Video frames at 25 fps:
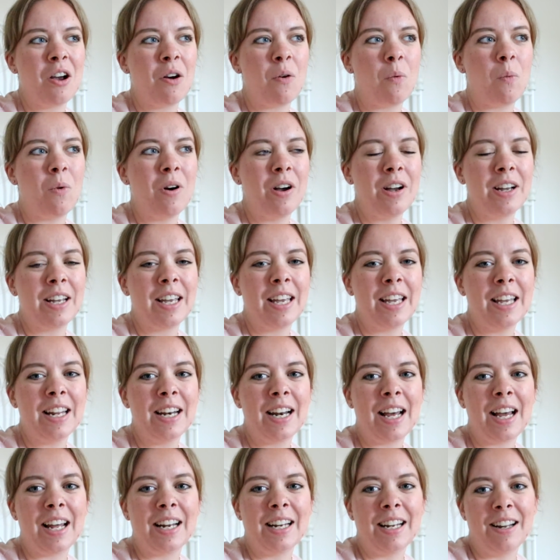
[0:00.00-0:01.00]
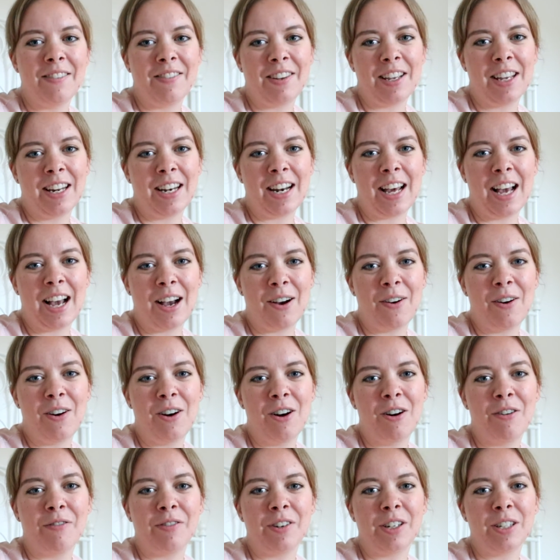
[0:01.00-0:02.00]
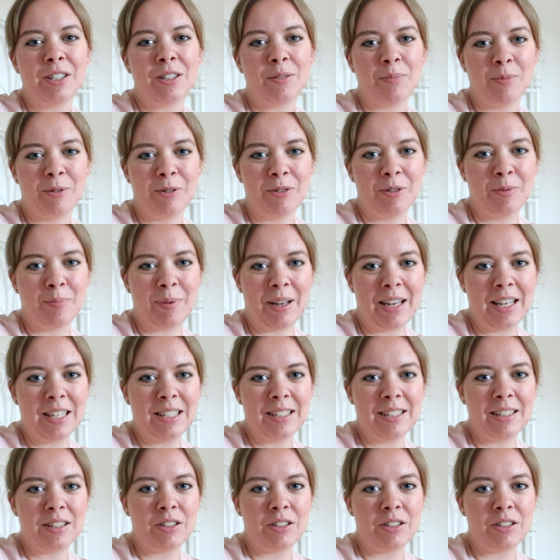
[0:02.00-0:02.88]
working and living out of a small space.